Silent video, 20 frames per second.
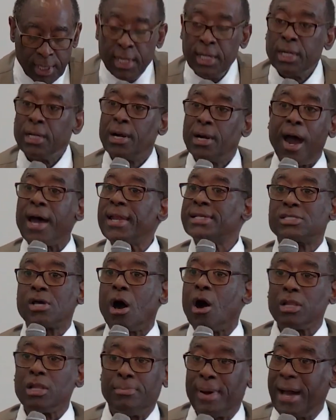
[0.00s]
God is
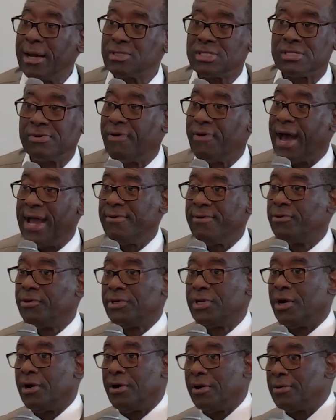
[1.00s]
all about survival,
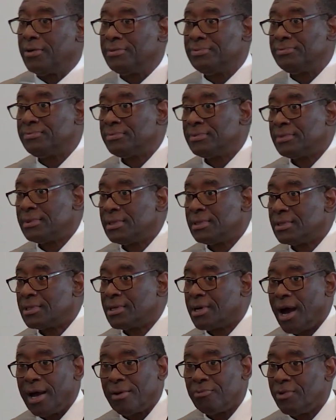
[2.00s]
y'all.
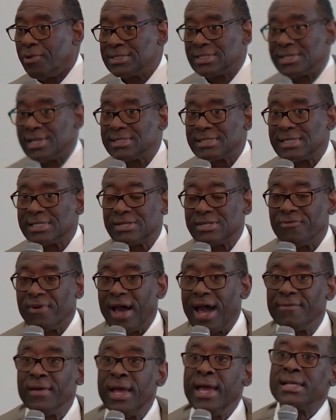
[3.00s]
God wants us to
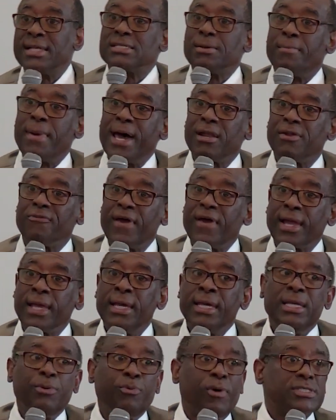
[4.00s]
survive. As a matter of fact,
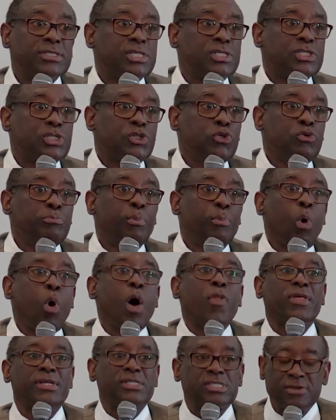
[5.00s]
He wants us to do more
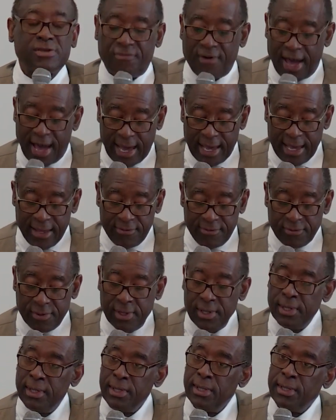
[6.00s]
than survive.
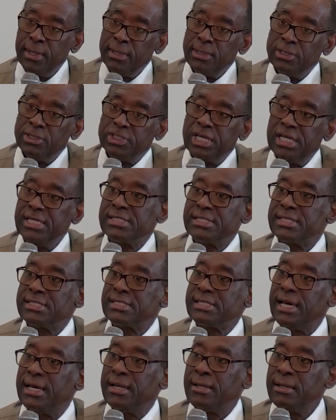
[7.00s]
Jesus
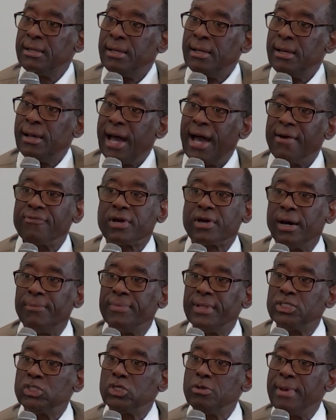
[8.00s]
said, I've come
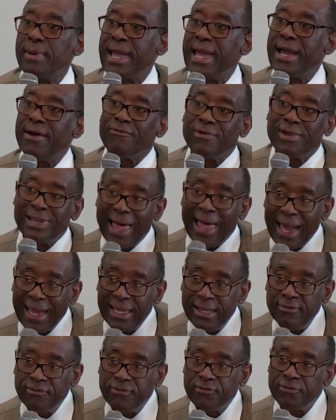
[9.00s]
that you may have
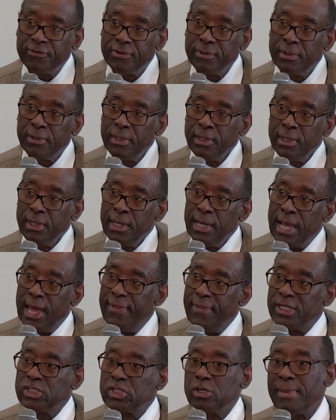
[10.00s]
life, and
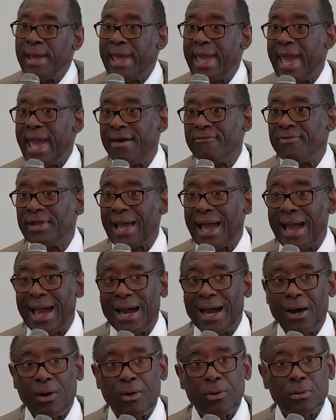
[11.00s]
that you may have it
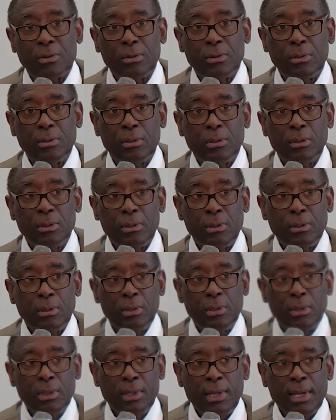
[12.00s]
how?
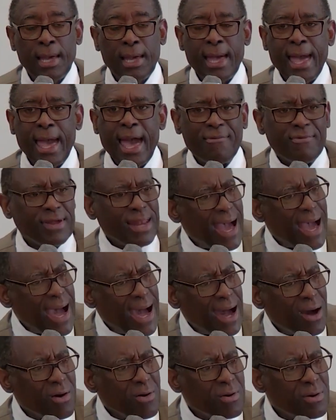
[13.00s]
Have it
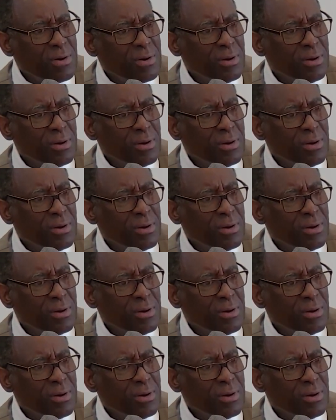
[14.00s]
how?